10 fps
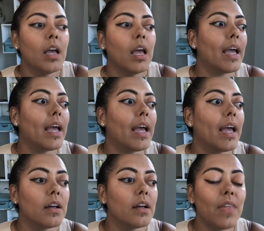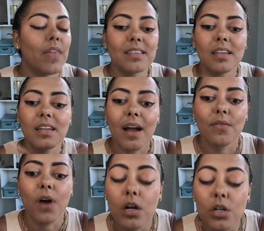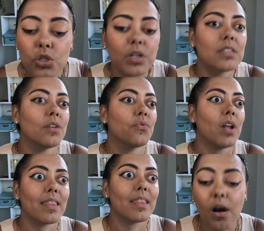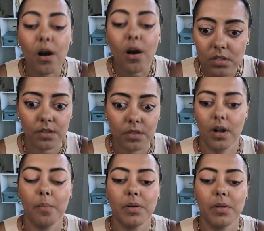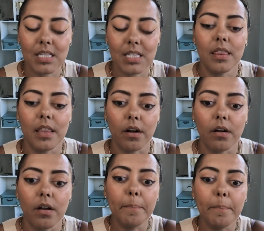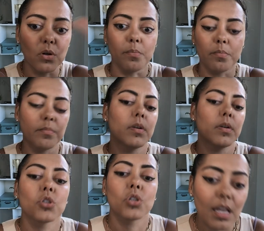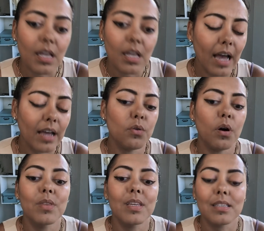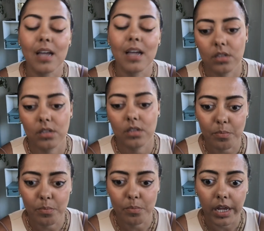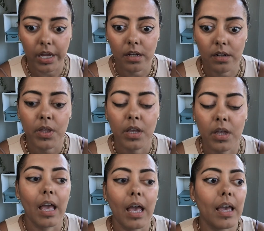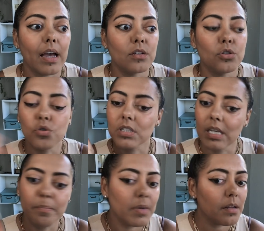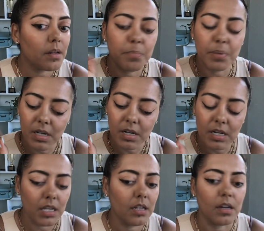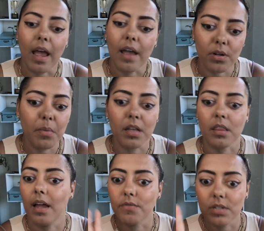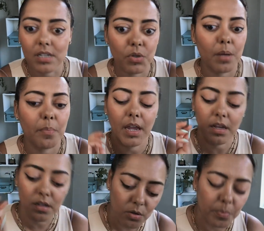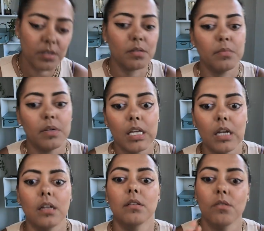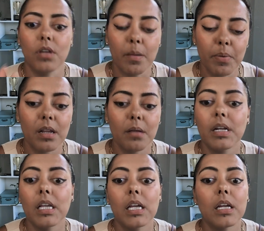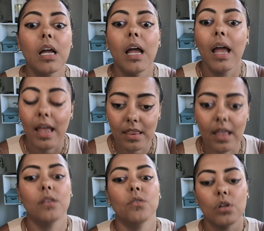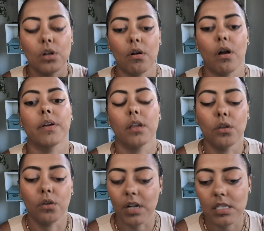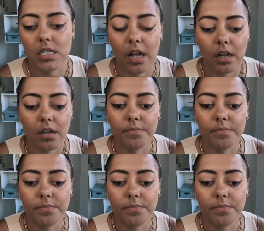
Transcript: And that's going to have hundreds, if not thousands, of companies in there. And boom, just like that, you own the entire stock market. And you just keep money, putting money in every month. Every time you get paid, you put some money in. You keep putting money in, and then you start growing your nest egg.